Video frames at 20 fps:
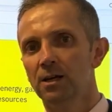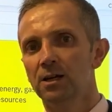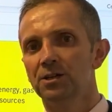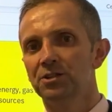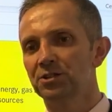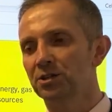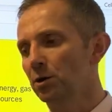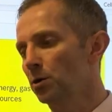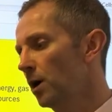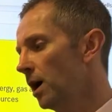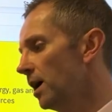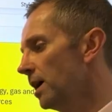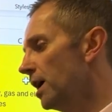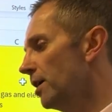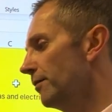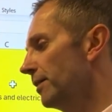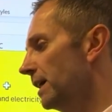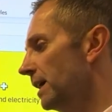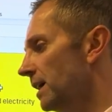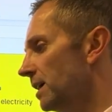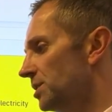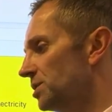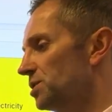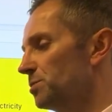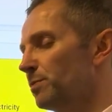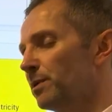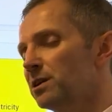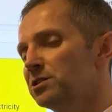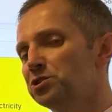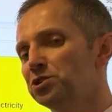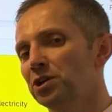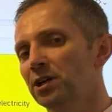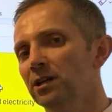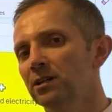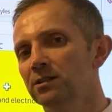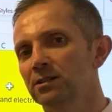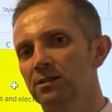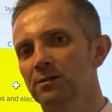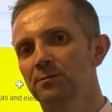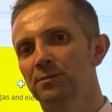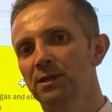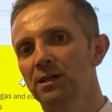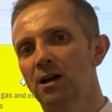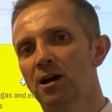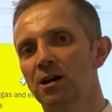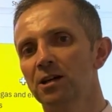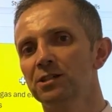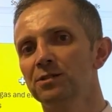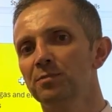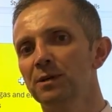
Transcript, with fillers: So I have a spreadsheet behind